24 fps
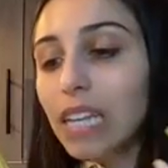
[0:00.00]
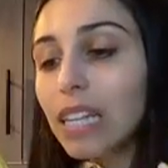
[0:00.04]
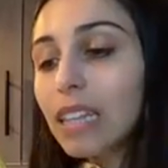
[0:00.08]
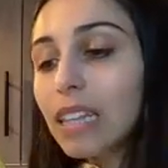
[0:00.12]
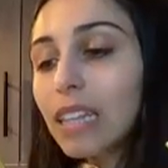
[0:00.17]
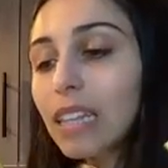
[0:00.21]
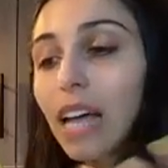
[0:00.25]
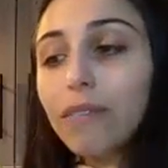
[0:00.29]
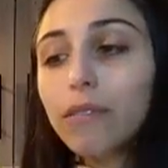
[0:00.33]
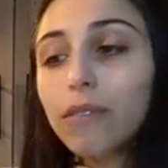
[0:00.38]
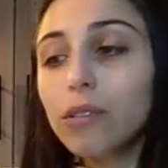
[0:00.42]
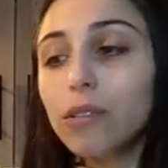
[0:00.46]

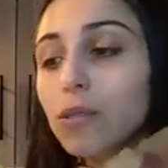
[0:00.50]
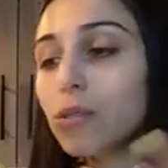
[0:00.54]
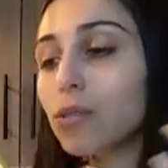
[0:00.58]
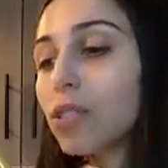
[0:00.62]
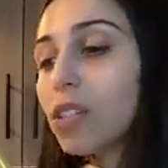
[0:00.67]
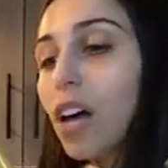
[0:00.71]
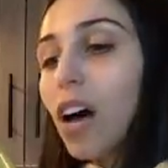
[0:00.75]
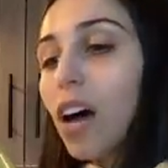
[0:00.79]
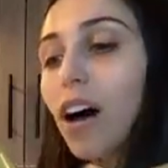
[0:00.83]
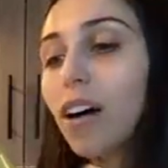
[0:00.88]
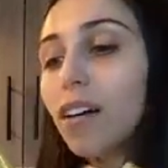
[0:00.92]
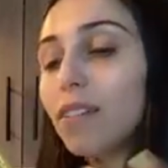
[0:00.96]
levels
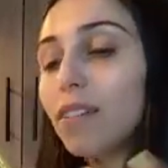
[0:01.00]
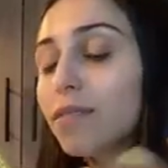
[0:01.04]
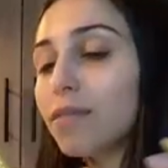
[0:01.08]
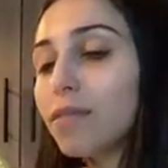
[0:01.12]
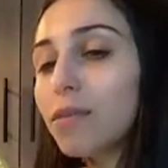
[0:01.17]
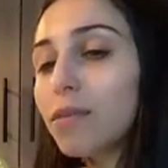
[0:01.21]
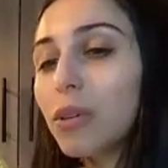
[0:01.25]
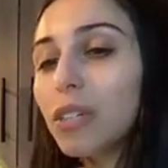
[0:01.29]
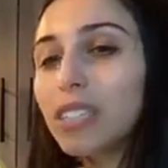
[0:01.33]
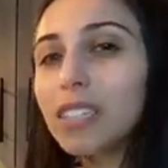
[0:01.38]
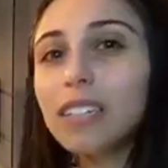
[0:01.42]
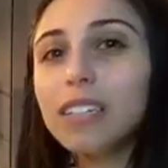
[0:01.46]

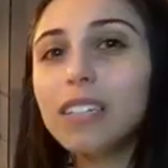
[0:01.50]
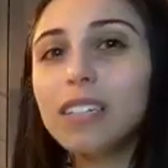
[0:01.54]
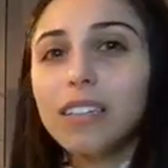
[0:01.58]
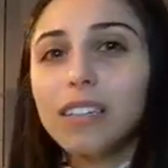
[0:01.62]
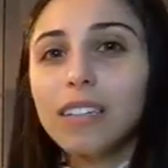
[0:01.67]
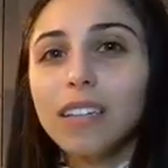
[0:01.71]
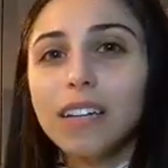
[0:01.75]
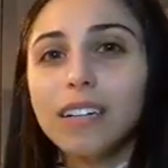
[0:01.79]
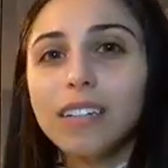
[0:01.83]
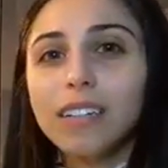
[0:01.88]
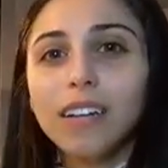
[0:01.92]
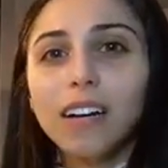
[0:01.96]
of,
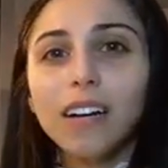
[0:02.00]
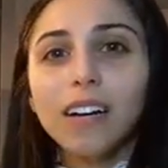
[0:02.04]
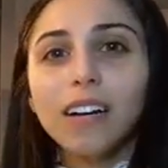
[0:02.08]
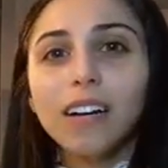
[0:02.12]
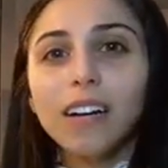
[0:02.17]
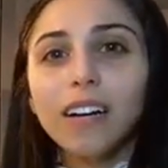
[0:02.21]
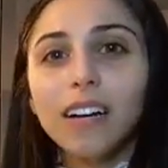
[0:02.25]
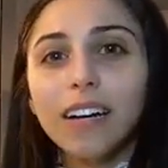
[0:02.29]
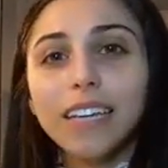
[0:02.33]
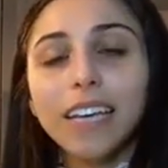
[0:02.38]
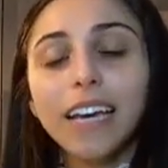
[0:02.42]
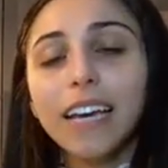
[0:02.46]

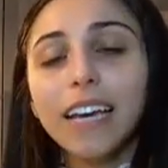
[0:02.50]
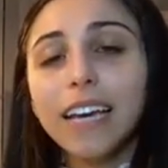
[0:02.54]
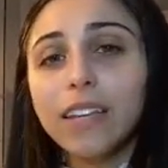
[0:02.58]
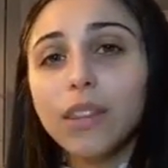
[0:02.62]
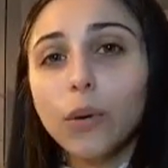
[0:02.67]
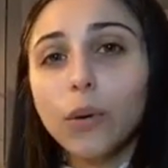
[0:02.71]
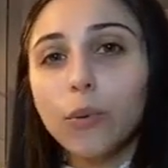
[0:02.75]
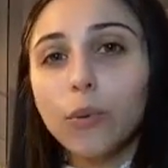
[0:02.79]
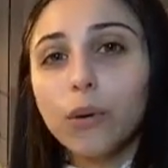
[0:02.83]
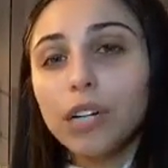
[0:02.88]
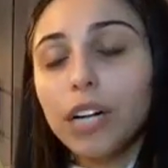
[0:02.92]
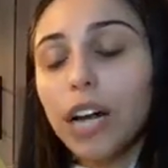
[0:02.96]
I can't get
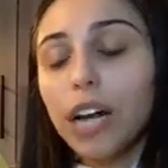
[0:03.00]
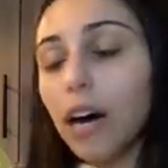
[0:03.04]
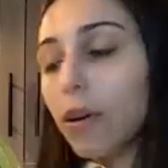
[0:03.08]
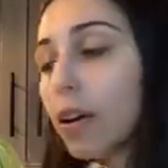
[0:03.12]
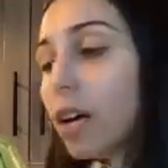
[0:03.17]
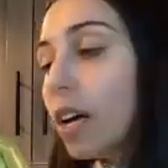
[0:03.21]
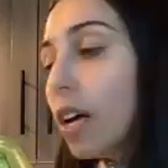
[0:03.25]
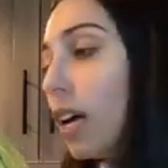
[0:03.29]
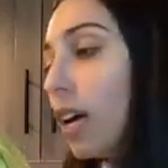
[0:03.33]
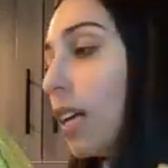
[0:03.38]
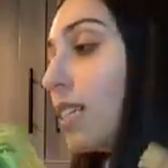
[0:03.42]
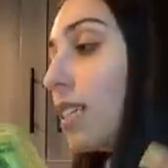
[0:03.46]
the word
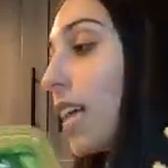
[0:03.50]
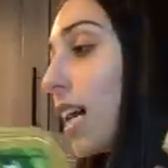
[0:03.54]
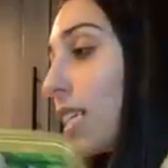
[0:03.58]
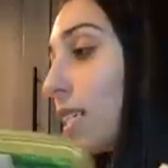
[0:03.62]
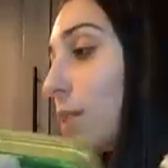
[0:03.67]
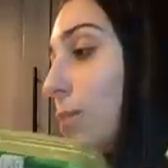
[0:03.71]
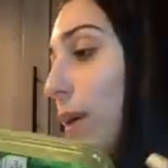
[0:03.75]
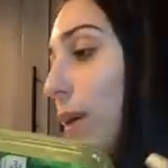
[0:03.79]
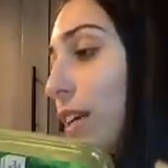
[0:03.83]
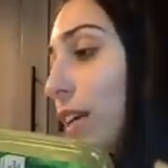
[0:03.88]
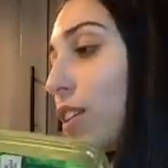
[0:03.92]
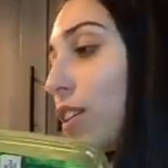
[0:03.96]
out.
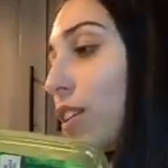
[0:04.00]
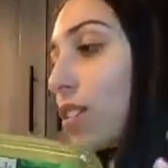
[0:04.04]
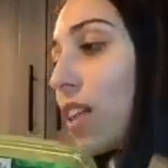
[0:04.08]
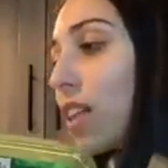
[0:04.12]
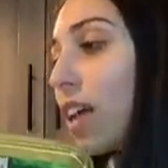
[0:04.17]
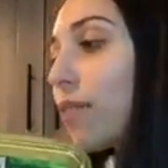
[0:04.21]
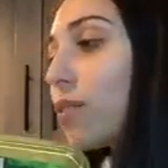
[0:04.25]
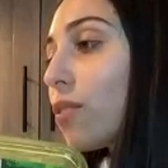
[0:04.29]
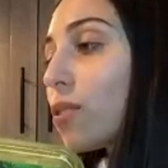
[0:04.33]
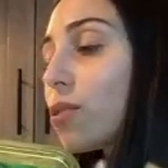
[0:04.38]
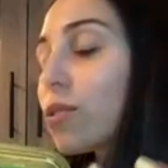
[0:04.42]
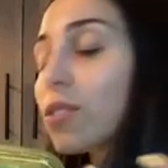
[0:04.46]
Not spike your
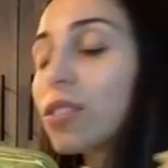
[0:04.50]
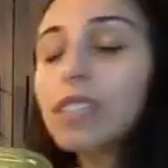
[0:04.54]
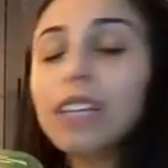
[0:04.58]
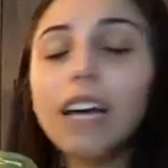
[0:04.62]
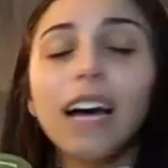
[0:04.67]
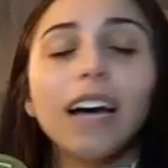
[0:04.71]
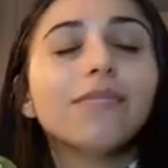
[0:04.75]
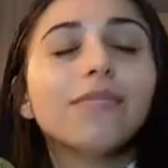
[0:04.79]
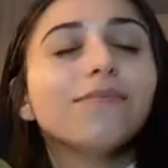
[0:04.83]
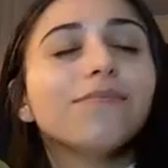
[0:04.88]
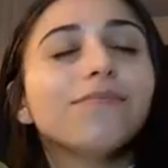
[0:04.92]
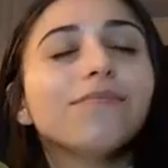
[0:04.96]
levels
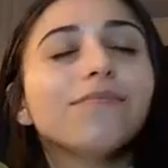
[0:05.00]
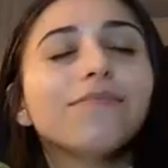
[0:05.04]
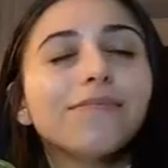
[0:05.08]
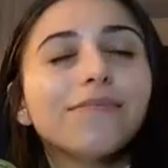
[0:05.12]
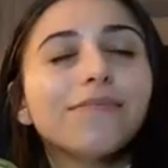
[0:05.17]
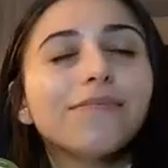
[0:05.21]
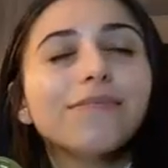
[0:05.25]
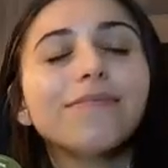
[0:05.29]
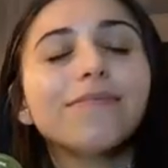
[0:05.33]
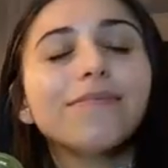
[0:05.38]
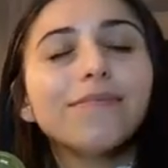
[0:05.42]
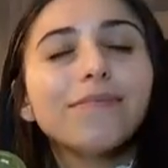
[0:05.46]
that,
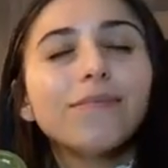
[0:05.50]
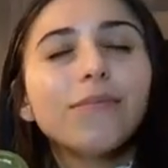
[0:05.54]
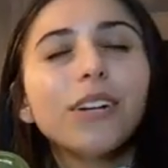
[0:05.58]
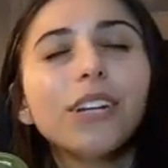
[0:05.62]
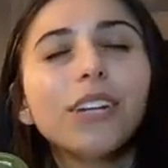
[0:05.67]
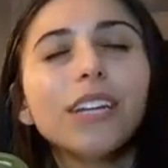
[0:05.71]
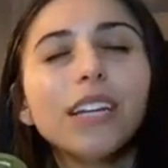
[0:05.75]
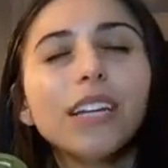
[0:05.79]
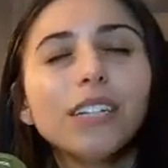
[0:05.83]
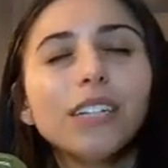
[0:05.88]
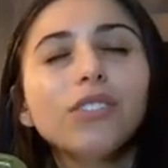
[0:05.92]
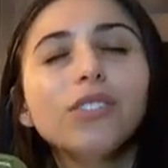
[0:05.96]
what
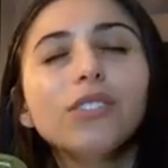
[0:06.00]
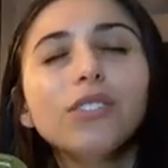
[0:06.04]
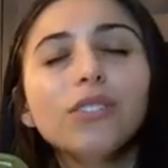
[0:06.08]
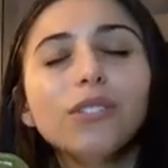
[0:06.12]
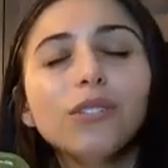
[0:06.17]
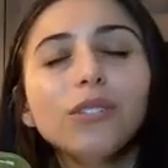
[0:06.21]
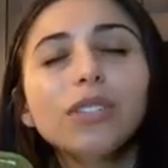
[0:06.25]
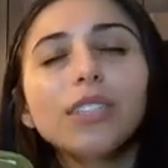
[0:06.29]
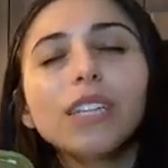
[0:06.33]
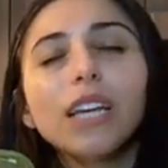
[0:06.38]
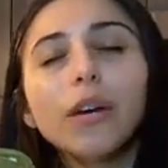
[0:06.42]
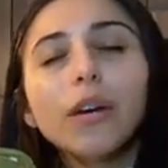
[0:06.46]
do they
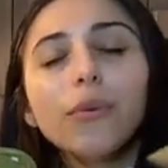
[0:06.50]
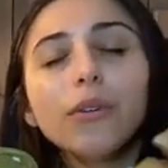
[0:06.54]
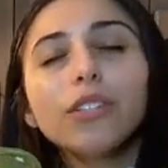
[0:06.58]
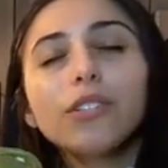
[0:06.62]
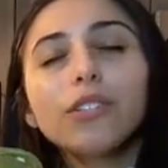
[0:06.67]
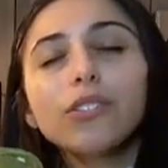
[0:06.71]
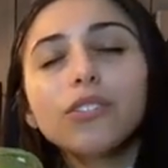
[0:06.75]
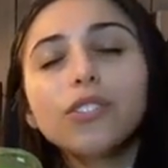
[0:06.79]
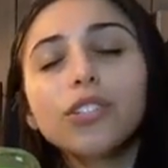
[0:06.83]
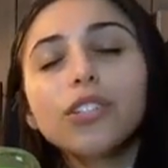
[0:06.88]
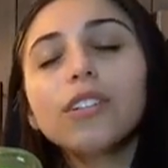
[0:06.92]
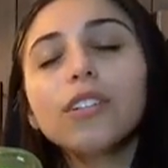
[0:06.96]
do? It's like when
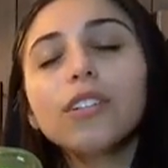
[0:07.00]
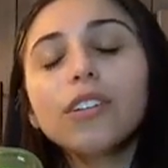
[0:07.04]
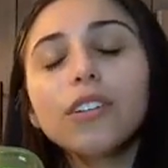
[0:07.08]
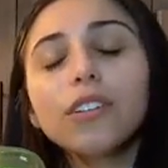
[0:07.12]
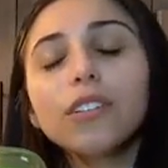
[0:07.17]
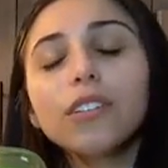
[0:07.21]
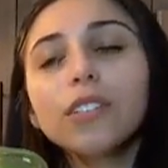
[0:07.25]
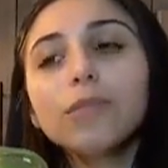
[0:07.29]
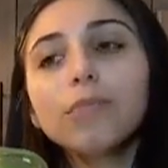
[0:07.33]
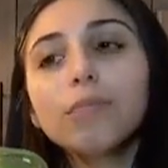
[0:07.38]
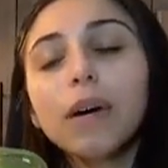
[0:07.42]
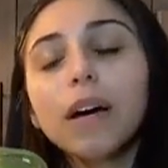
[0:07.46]
your
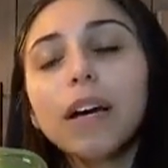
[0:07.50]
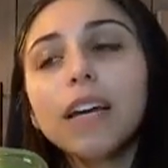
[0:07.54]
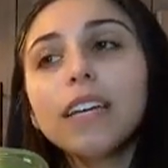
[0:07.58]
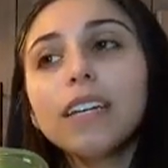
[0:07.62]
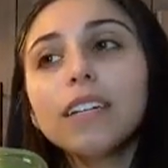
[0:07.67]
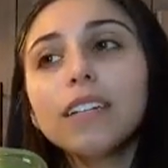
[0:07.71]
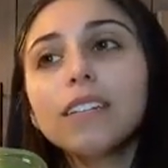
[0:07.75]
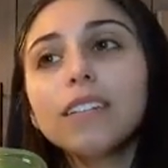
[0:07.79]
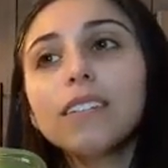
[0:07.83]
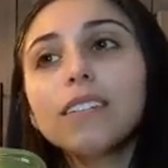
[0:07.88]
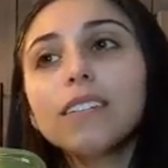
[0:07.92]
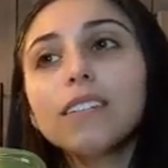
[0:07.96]
sugar
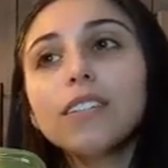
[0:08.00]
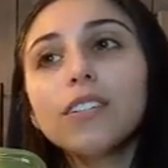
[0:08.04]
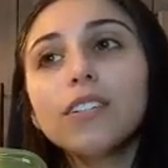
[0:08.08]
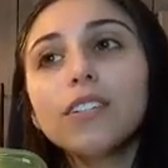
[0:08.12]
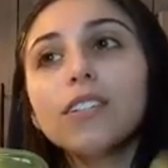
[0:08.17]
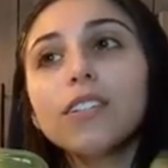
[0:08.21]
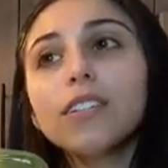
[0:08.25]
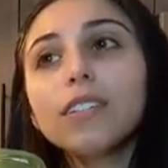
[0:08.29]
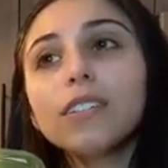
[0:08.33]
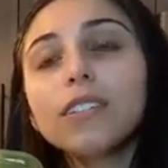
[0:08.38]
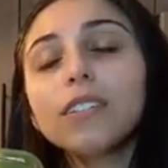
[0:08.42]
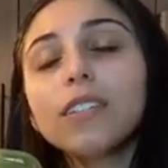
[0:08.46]
spikes,
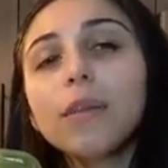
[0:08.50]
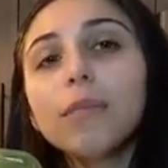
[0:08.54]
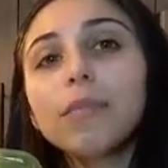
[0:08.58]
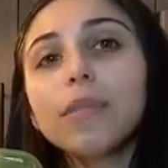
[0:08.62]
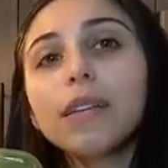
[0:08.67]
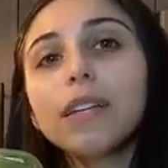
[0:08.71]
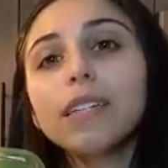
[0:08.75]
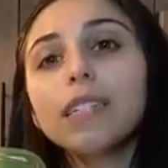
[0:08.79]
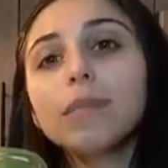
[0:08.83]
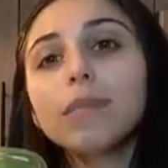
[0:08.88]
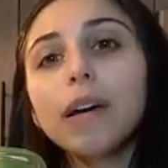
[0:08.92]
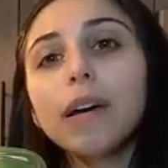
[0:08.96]
your
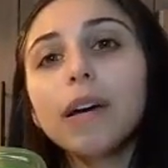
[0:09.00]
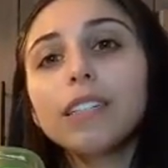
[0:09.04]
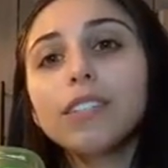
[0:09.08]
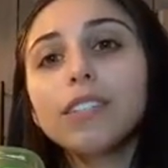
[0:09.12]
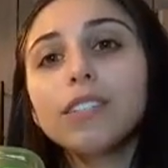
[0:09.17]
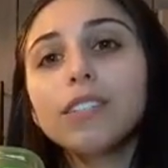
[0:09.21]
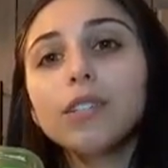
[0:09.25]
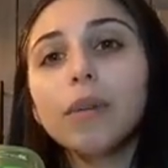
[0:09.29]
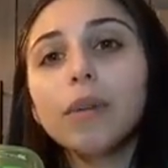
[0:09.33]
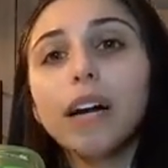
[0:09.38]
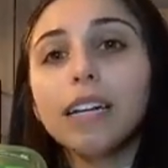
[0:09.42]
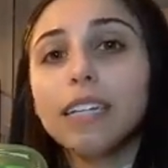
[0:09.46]
something spikes
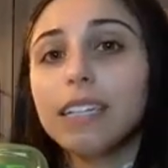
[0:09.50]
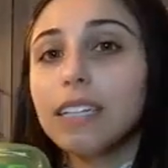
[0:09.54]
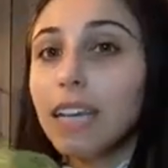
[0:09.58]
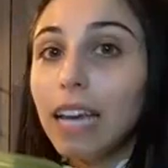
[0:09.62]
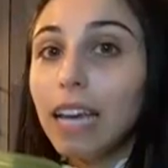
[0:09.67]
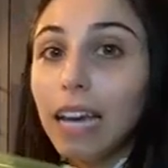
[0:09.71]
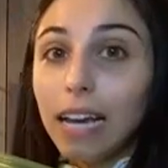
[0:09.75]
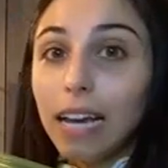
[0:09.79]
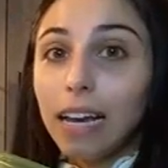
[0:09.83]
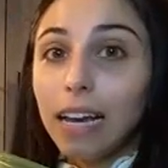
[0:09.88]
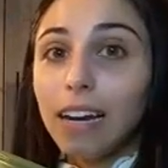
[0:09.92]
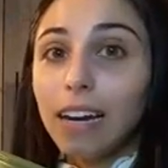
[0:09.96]
in your body.
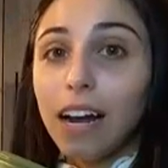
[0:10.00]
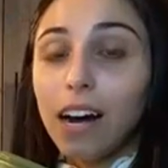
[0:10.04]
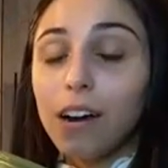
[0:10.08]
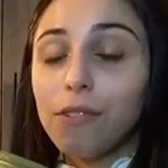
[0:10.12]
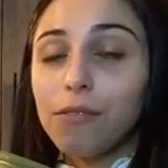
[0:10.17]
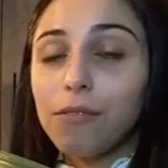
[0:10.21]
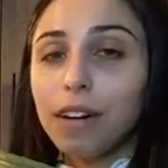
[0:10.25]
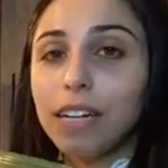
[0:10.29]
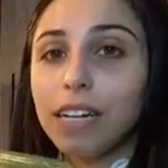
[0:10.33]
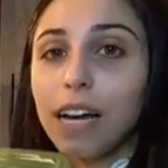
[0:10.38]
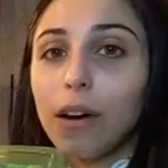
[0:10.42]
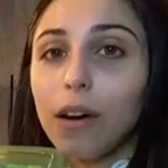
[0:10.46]
Can't get it out
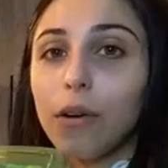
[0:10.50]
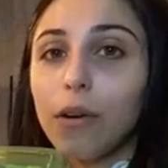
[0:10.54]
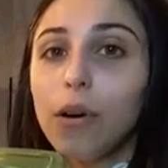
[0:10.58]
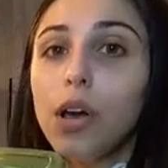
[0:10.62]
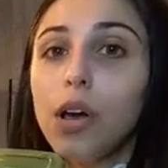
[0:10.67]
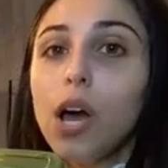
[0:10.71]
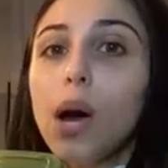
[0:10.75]
right now.